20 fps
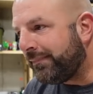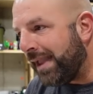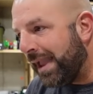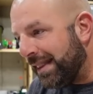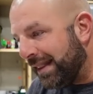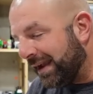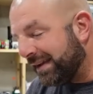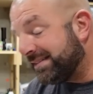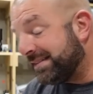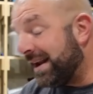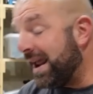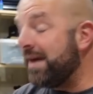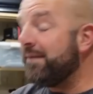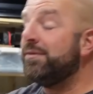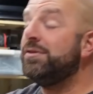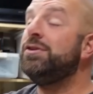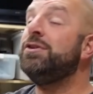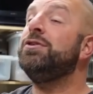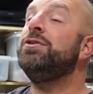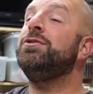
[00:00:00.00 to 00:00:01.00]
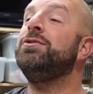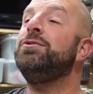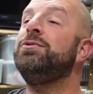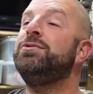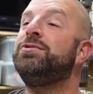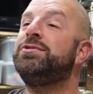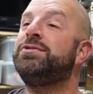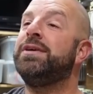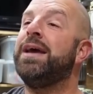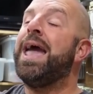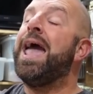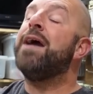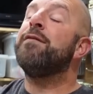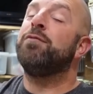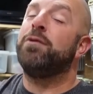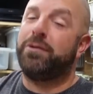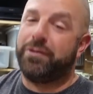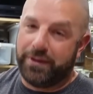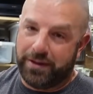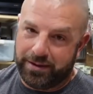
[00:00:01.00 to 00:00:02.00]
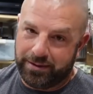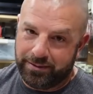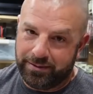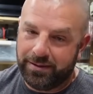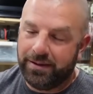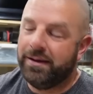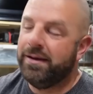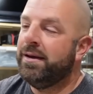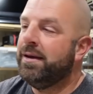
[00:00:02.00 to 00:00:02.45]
And like I said, I haven't used everything,